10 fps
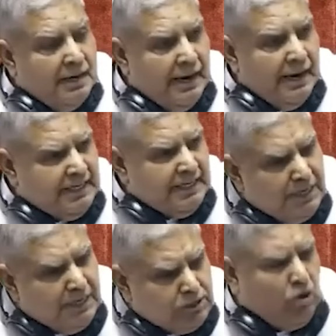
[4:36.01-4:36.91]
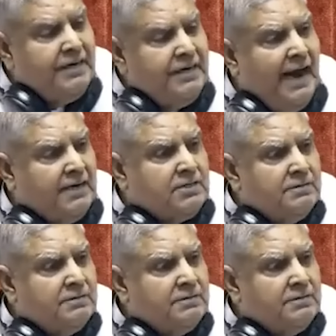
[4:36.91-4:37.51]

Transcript: It is misconduct.